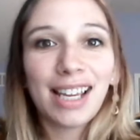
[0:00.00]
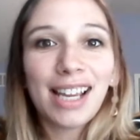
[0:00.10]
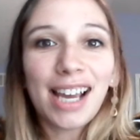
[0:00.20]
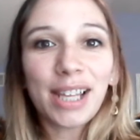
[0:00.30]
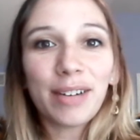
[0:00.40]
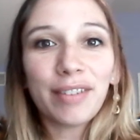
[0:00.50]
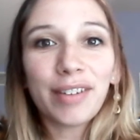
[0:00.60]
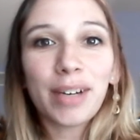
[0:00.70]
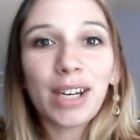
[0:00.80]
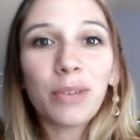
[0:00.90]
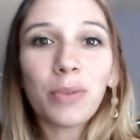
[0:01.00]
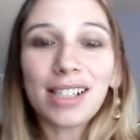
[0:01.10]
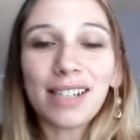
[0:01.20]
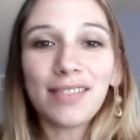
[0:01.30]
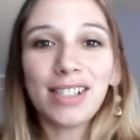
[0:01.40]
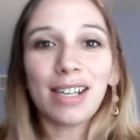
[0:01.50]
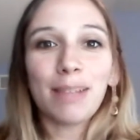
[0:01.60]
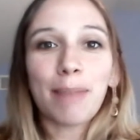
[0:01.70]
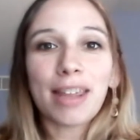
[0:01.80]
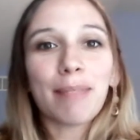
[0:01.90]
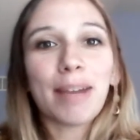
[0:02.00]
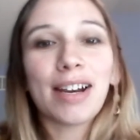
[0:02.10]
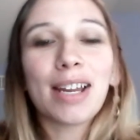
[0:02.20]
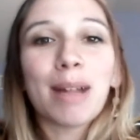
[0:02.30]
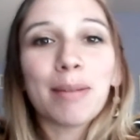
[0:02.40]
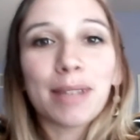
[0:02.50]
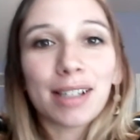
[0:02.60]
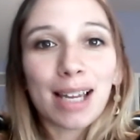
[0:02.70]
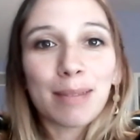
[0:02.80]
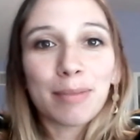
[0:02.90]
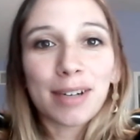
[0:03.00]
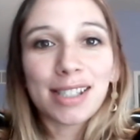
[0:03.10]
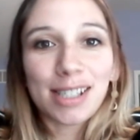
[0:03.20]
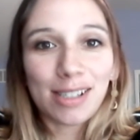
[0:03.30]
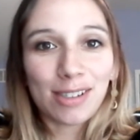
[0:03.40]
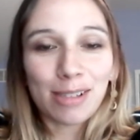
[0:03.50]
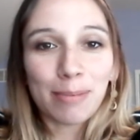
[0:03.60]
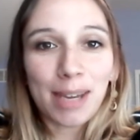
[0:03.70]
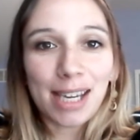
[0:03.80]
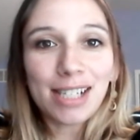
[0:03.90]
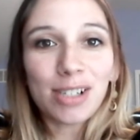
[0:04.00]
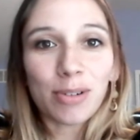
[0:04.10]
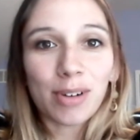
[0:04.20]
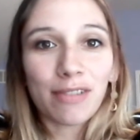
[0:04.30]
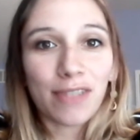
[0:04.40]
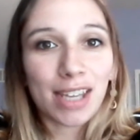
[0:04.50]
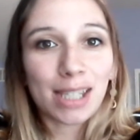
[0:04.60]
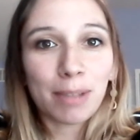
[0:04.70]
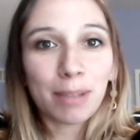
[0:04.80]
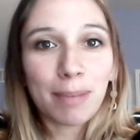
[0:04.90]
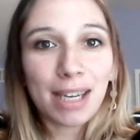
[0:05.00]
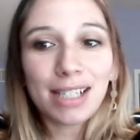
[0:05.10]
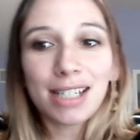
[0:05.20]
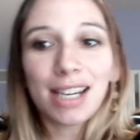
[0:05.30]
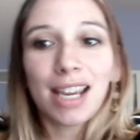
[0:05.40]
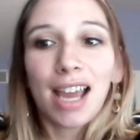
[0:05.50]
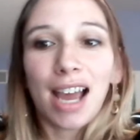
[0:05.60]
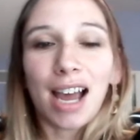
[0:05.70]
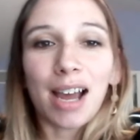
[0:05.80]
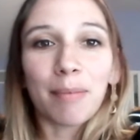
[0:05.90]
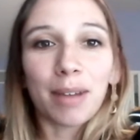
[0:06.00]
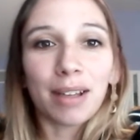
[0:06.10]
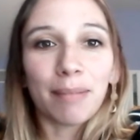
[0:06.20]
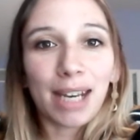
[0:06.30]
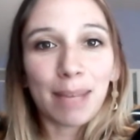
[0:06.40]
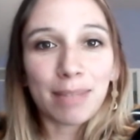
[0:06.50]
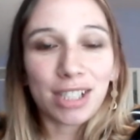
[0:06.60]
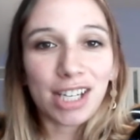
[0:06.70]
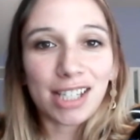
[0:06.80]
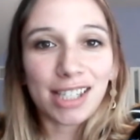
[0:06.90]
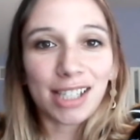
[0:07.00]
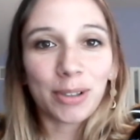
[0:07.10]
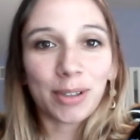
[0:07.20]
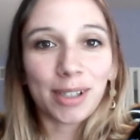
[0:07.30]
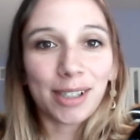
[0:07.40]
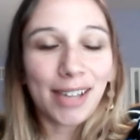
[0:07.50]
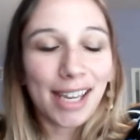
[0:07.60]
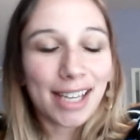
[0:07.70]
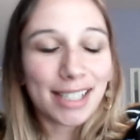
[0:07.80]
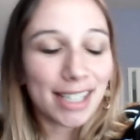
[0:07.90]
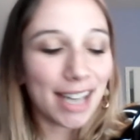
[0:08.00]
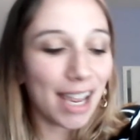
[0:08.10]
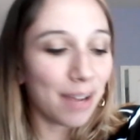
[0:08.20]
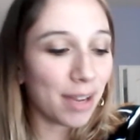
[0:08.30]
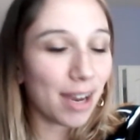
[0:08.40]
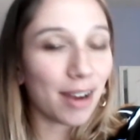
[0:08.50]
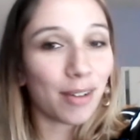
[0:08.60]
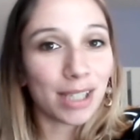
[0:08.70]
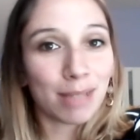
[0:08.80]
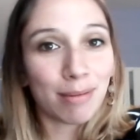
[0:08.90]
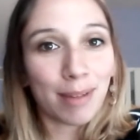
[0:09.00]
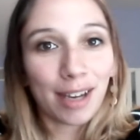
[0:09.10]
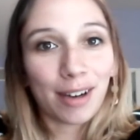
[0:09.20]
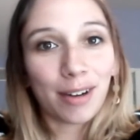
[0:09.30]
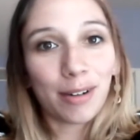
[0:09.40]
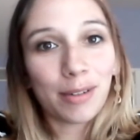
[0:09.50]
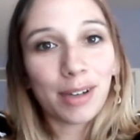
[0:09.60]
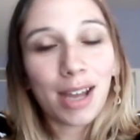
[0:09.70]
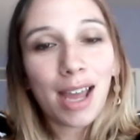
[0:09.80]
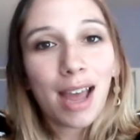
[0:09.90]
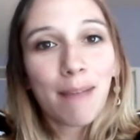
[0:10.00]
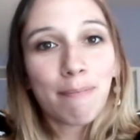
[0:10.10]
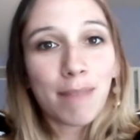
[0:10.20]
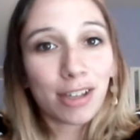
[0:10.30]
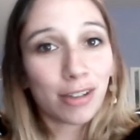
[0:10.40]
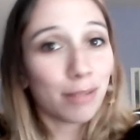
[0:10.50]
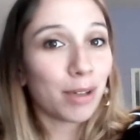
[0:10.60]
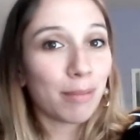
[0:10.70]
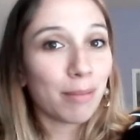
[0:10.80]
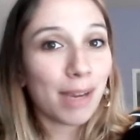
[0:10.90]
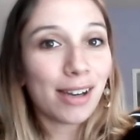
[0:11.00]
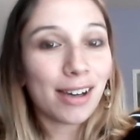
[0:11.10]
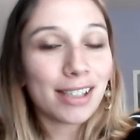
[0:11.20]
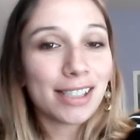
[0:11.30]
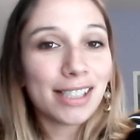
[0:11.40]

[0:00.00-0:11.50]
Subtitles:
Hello everyone and welcome to Bethlehem Area Public Library's YouTube page or Facebook page. My name is Janine Santoro and today we are going to be making our own mythical mermaid garden.